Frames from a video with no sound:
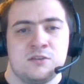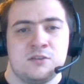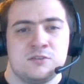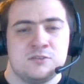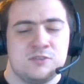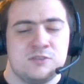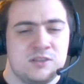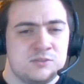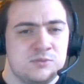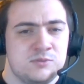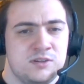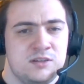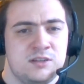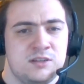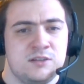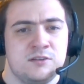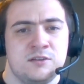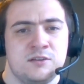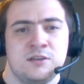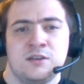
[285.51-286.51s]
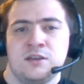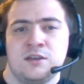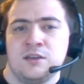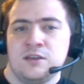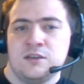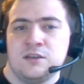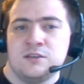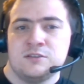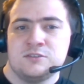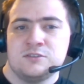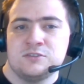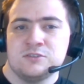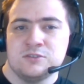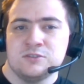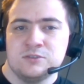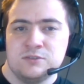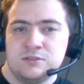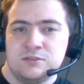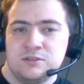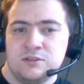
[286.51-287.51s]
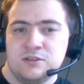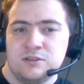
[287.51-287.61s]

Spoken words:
So that's what I did. So